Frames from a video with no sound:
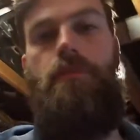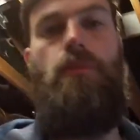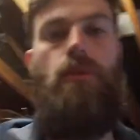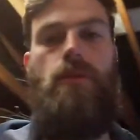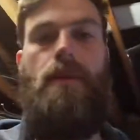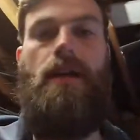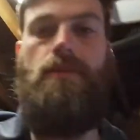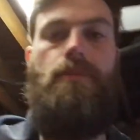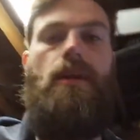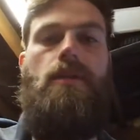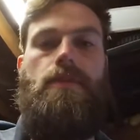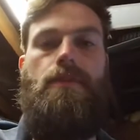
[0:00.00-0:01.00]
I bought them, I had to
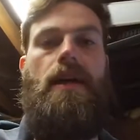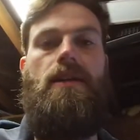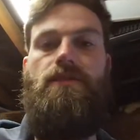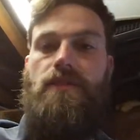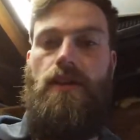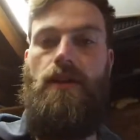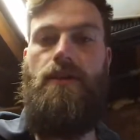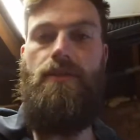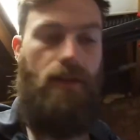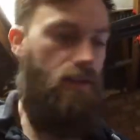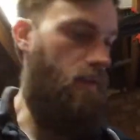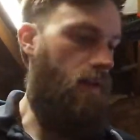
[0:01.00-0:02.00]
buy them as a pack of 5.
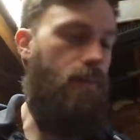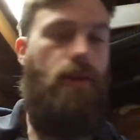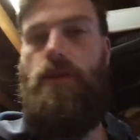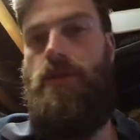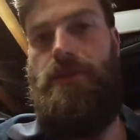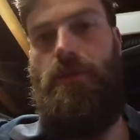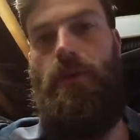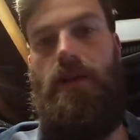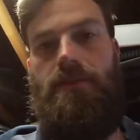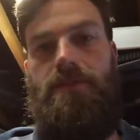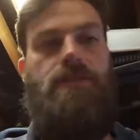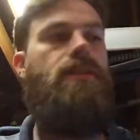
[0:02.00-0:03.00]
I'm only using
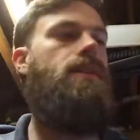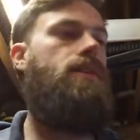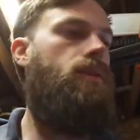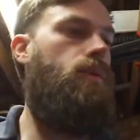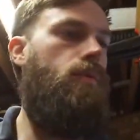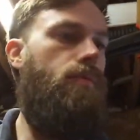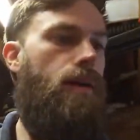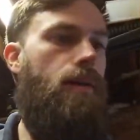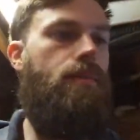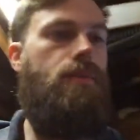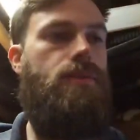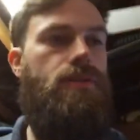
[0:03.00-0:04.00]
one for the coolant
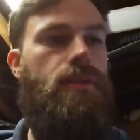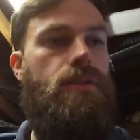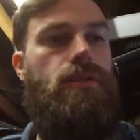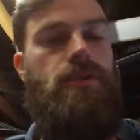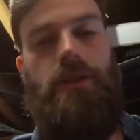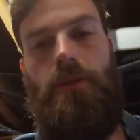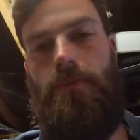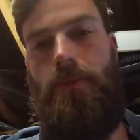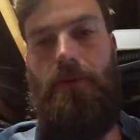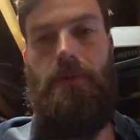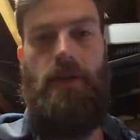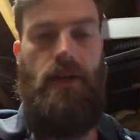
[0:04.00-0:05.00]
pump because it's only got a single
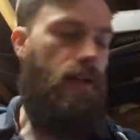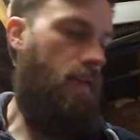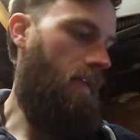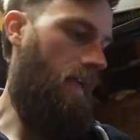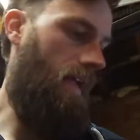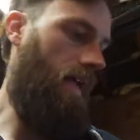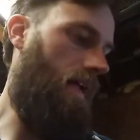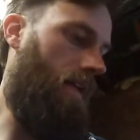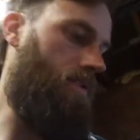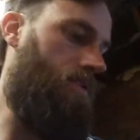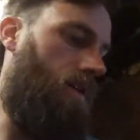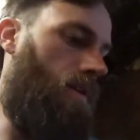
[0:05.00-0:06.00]
bolt,
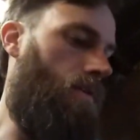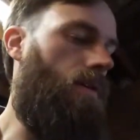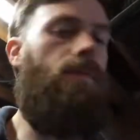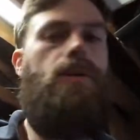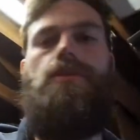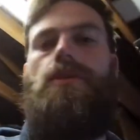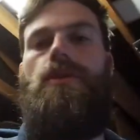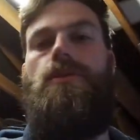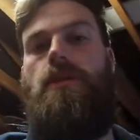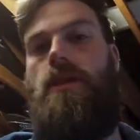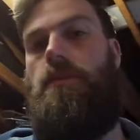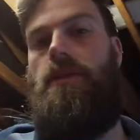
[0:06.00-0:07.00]
so I might as well
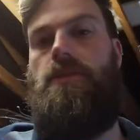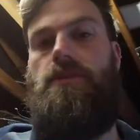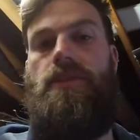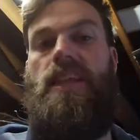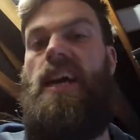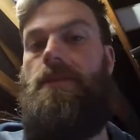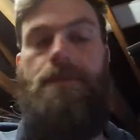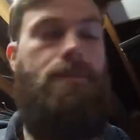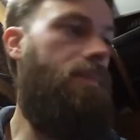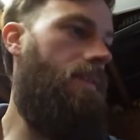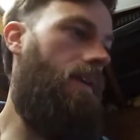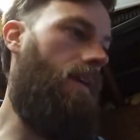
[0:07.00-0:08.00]
use the other ones for that.
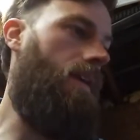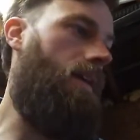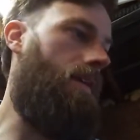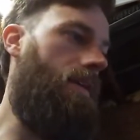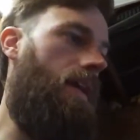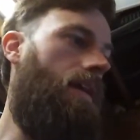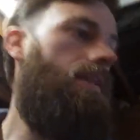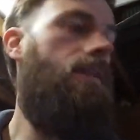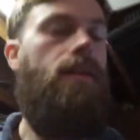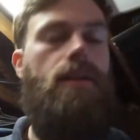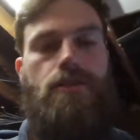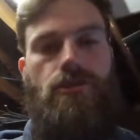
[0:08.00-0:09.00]
Again,
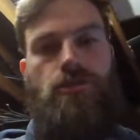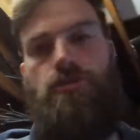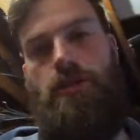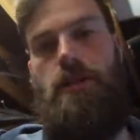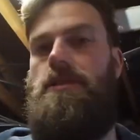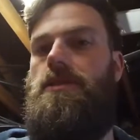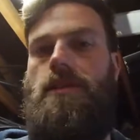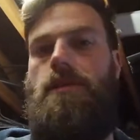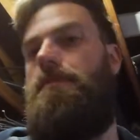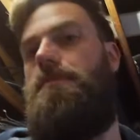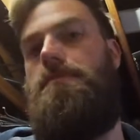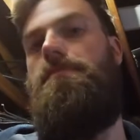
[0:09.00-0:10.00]
just trying
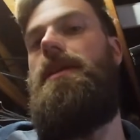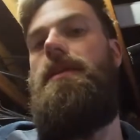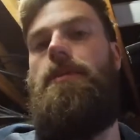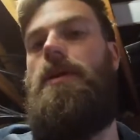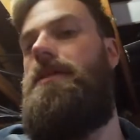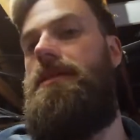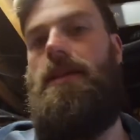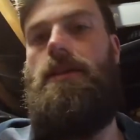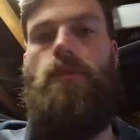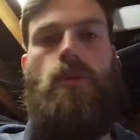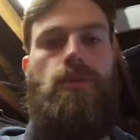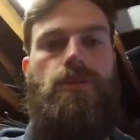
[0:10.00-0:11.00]
to minimise
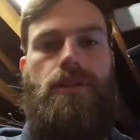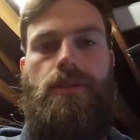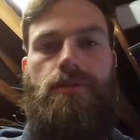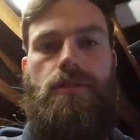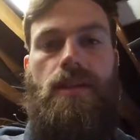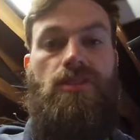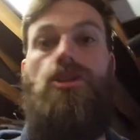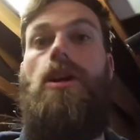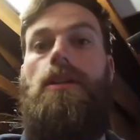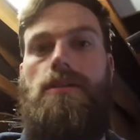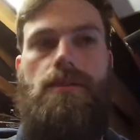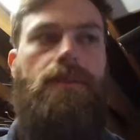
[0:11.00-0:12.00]
any
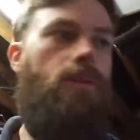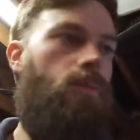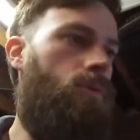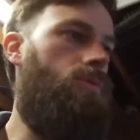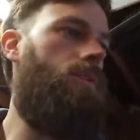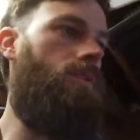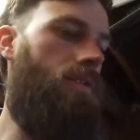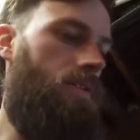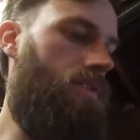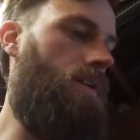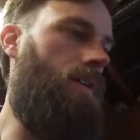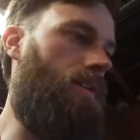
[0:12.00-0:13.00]
chance of any water ingress,
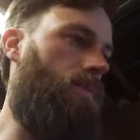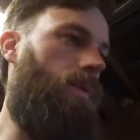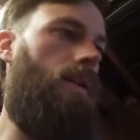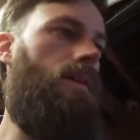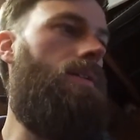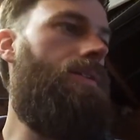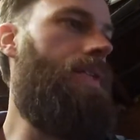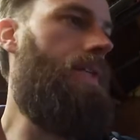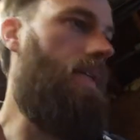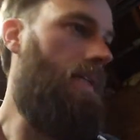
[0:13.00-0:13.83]
certainly in the wheel arch.